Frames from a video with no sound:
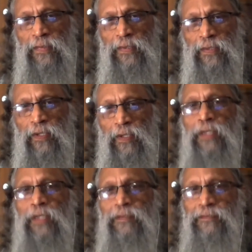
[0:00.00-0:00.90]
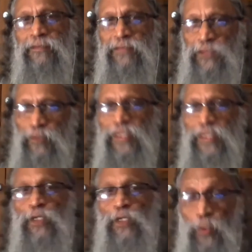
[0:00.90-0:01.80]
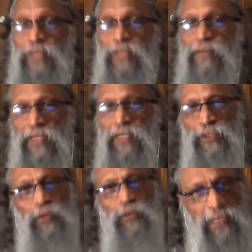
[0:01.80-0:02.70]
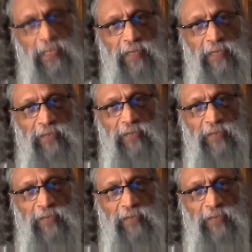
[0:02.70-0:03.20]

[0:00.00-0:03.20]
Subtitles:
Or you were growing, I should say, because